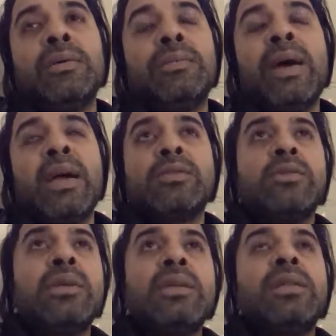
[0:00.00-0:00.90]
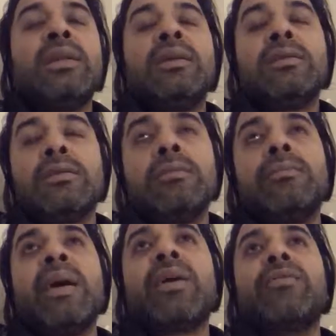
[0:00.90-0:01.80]
actually that is
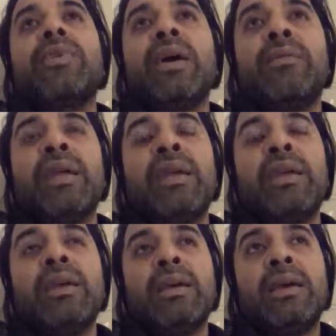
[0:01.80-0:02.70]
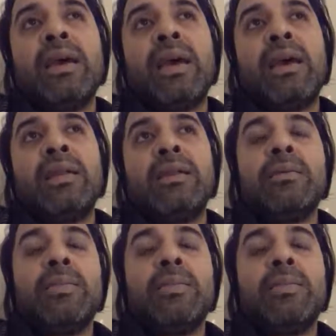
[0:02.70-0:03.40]
backfiring, and